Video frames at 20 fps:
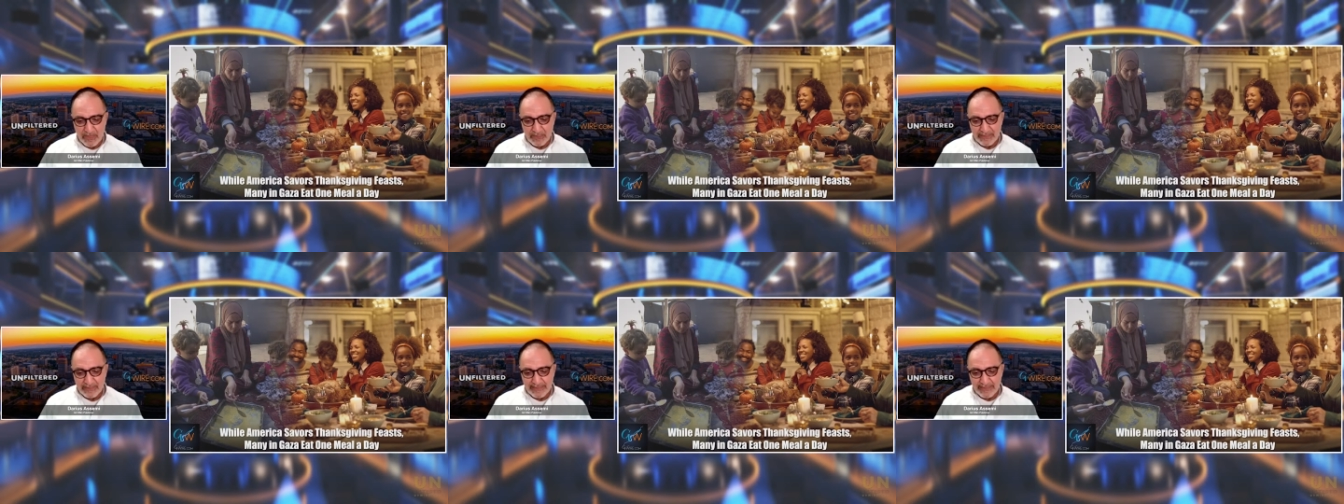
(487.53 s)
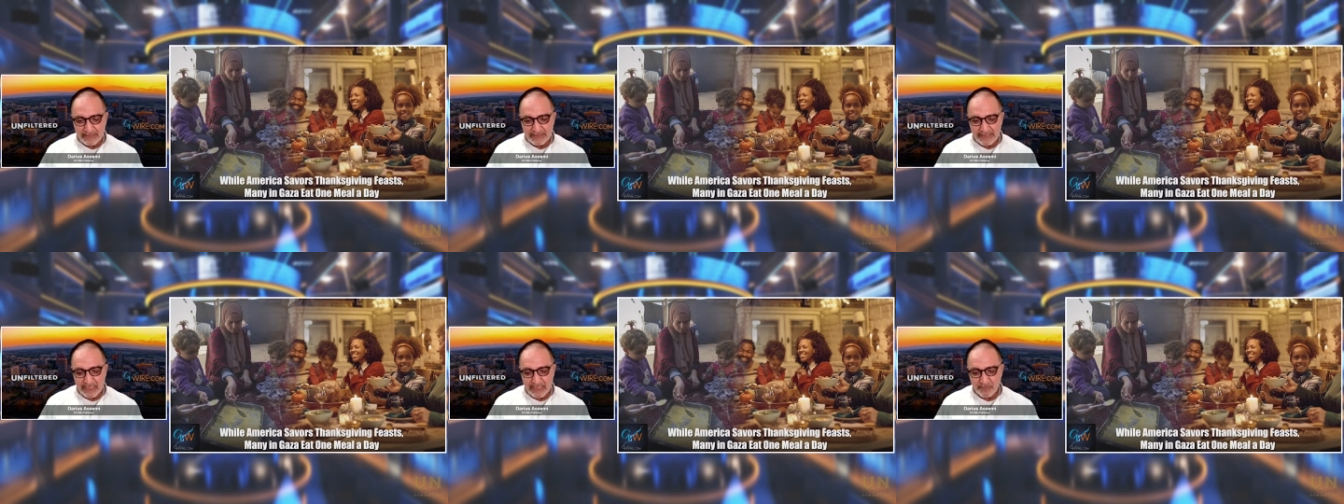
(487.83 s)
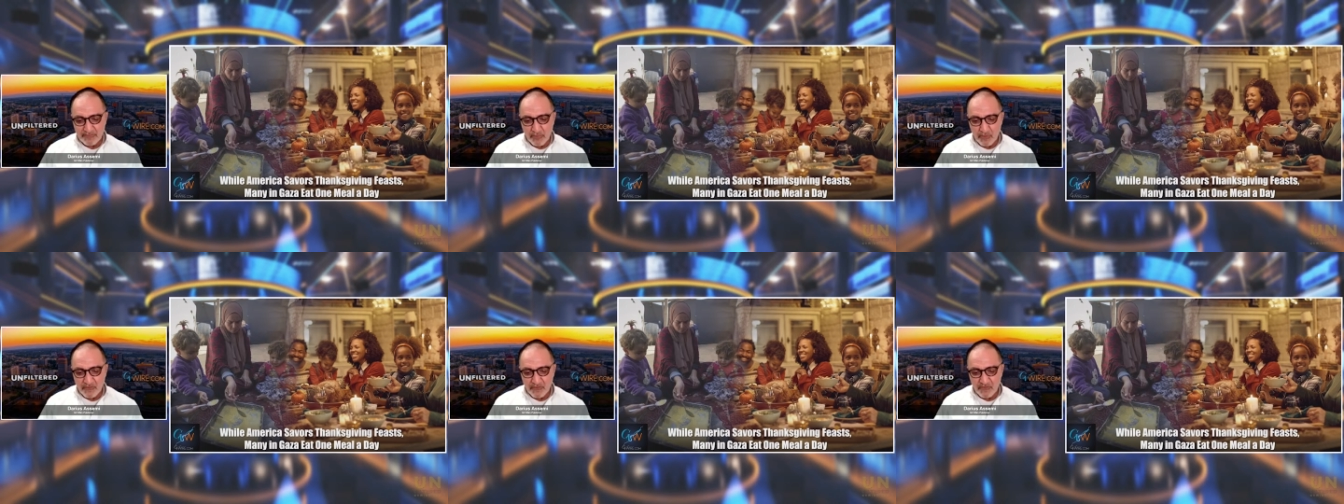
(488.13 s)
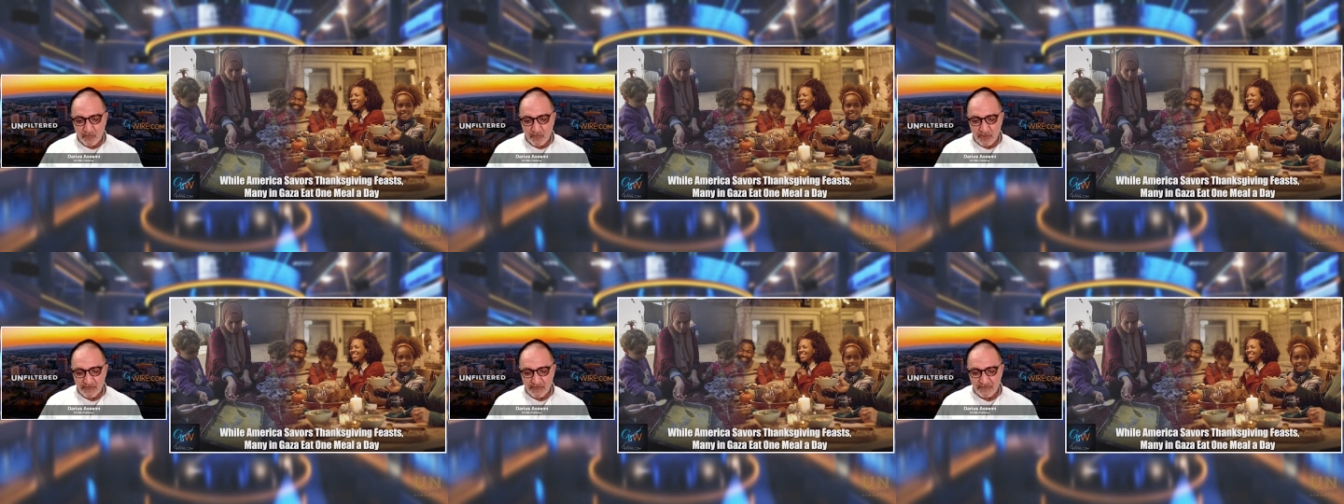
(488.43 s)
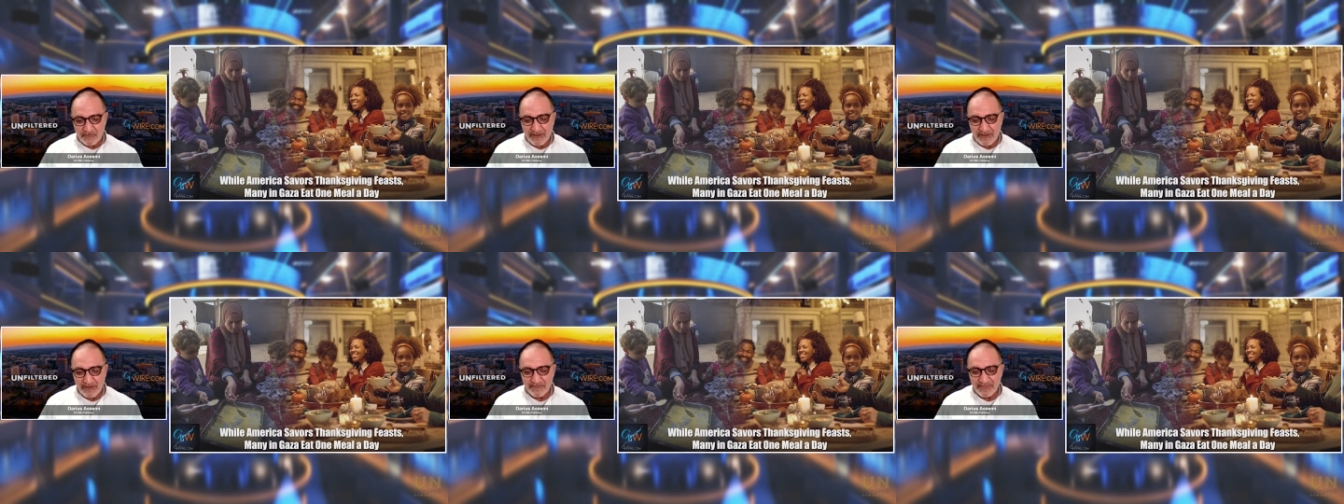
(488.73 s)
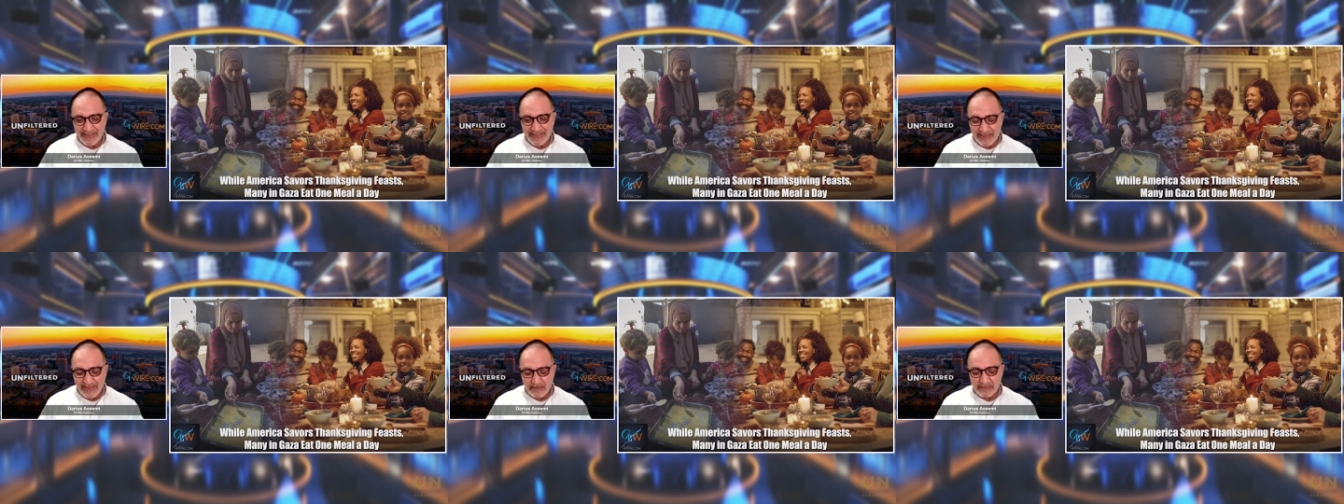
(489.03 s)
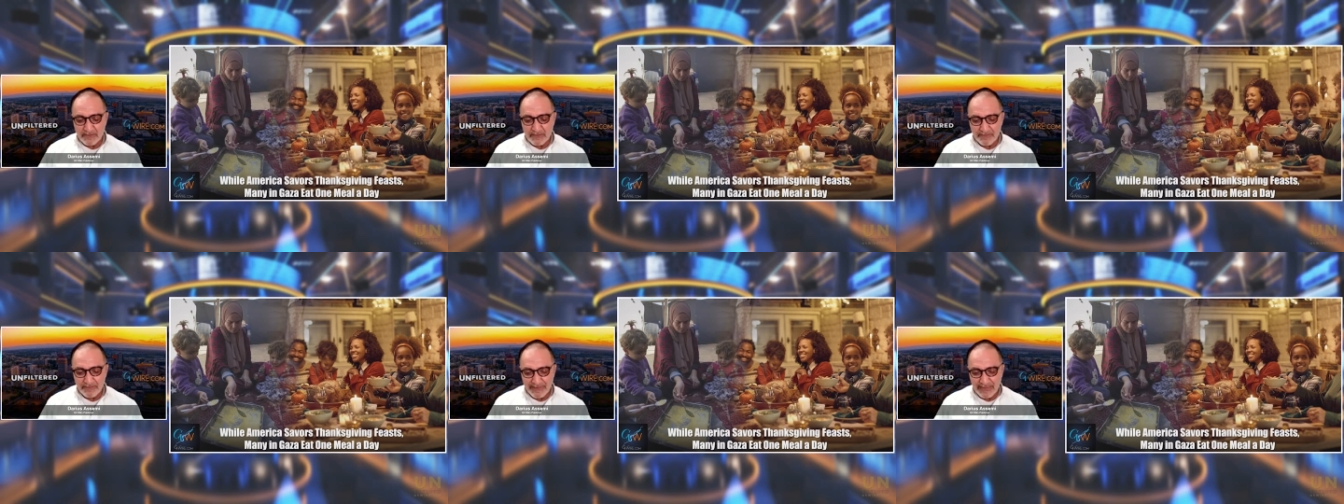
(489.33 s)
Latest death toll:
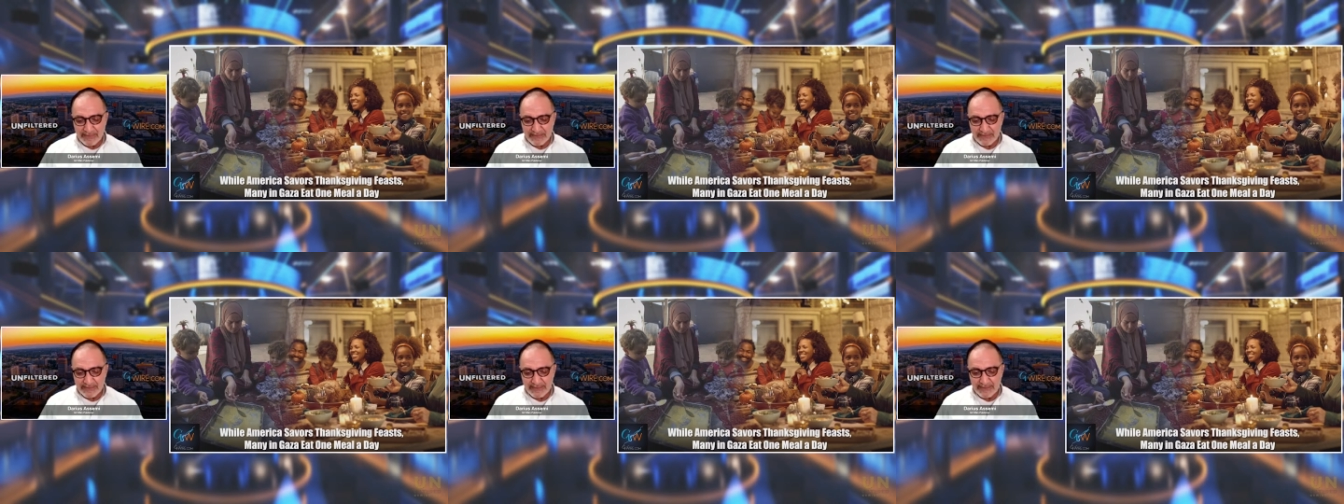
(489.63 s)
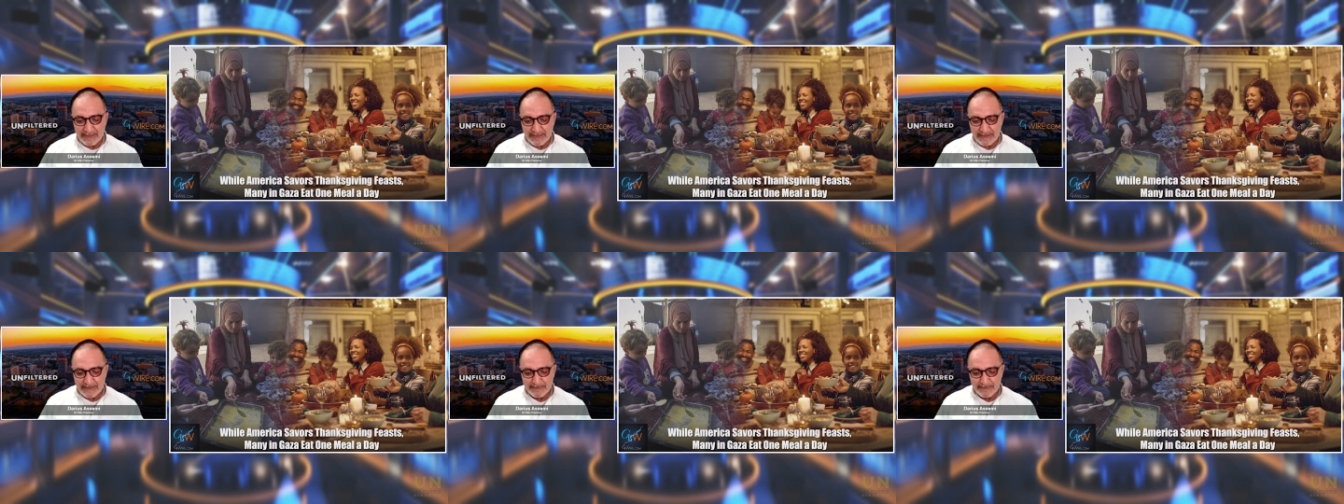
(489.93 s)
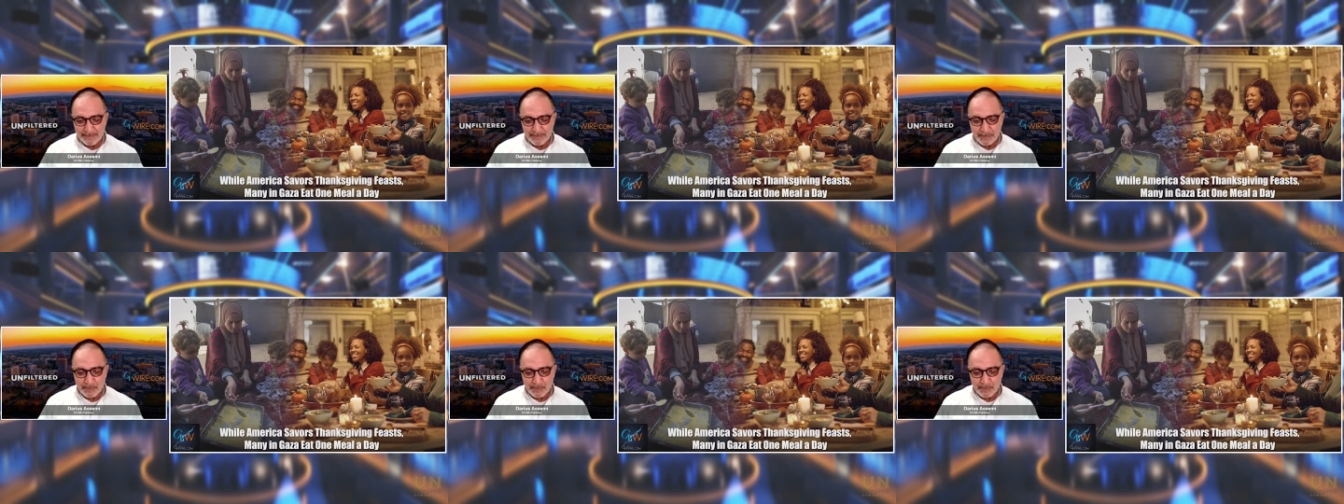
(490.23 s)
45,000 Palestinians,